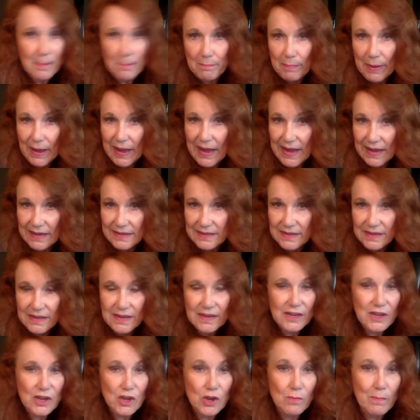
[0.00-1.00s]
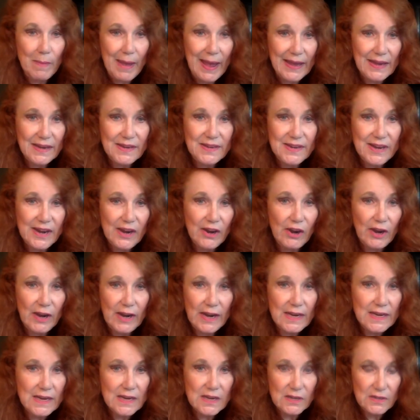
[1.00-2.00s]
But
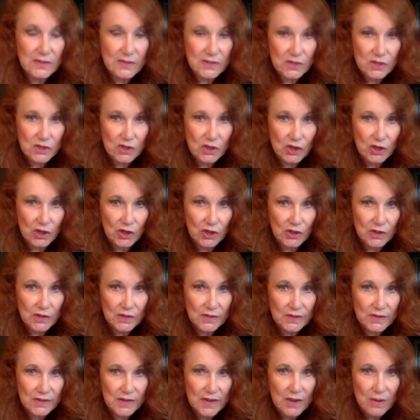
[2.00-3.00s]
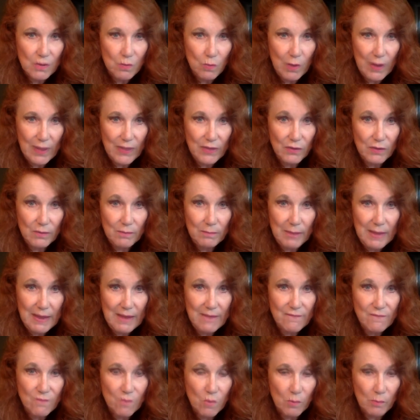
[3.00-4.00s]
humanitarian concerns, whether it
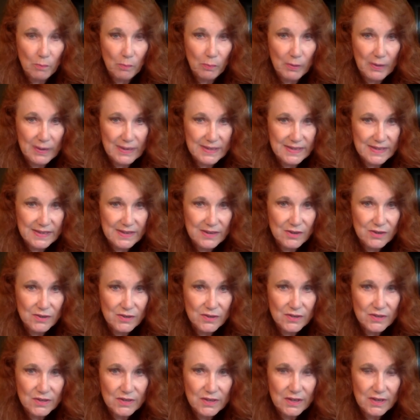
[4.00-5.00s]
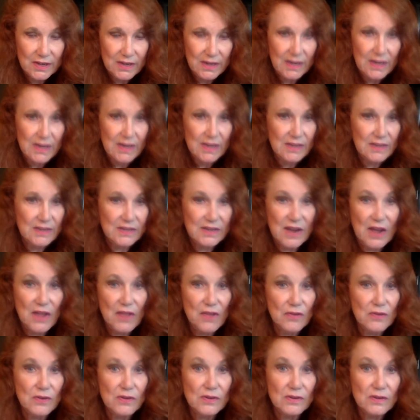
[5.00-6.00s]
be for prisoners,
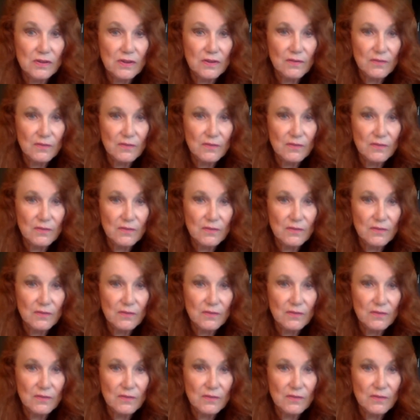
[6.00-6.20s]
Southern